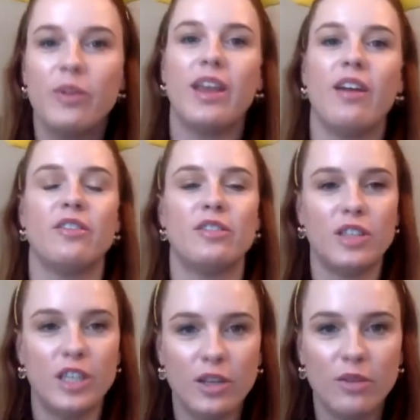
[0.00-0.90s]
The characters are
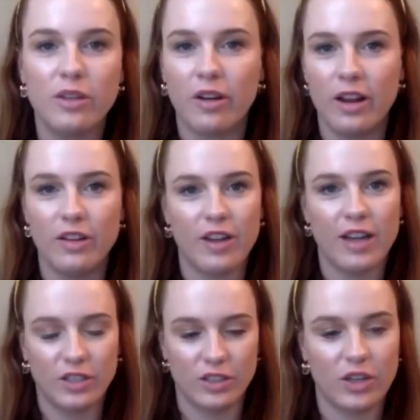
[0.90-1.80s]
cute. The
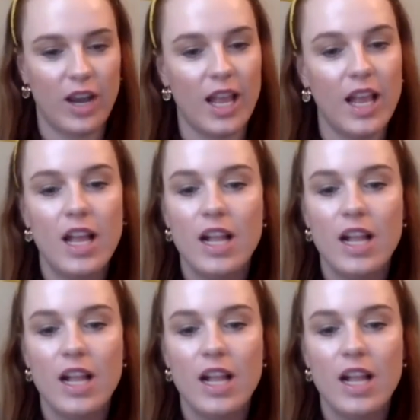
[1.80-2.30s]
interaction's great.